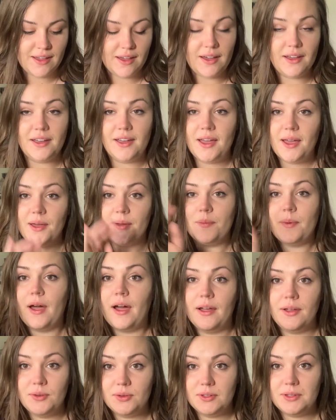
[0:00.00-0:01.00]

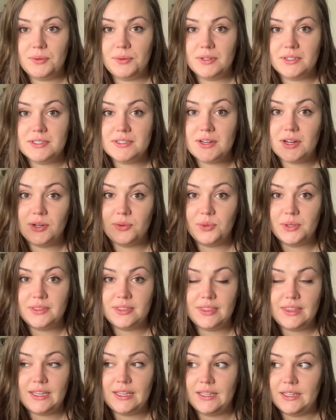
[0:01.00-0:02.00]
I really want to start with
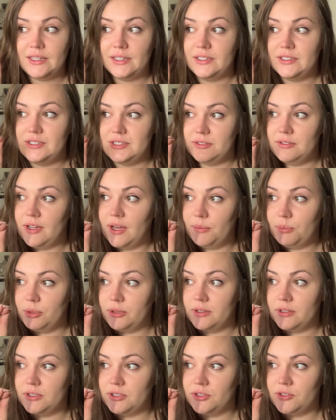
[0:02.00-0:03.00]
the do not put
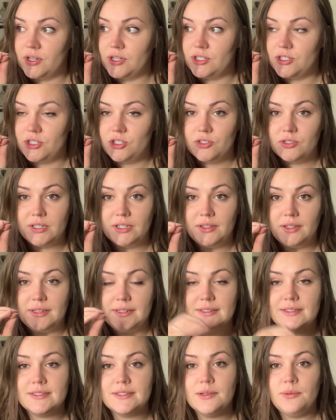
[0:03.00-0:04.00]
on your registry
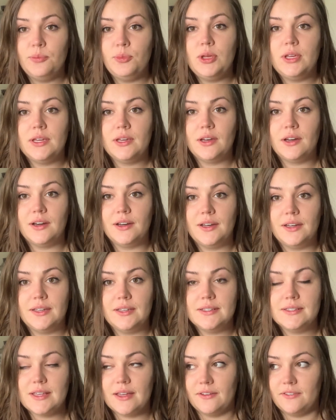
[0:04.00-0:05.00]
list
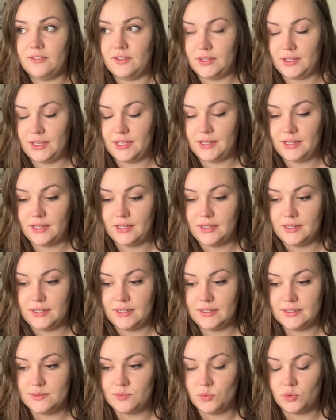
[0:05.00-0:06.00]
because I feel like it
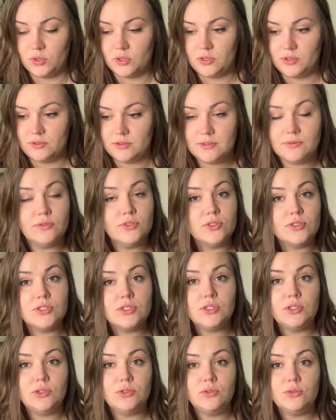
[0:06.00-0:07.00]
is more useful to
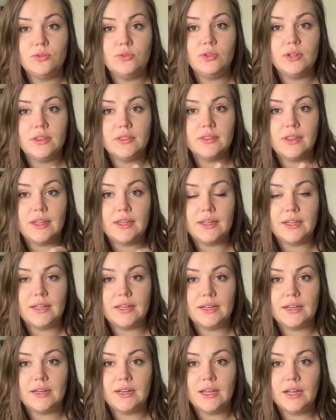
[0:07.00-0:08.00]
you
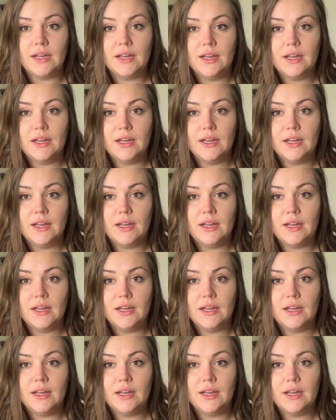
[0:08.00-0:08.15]
than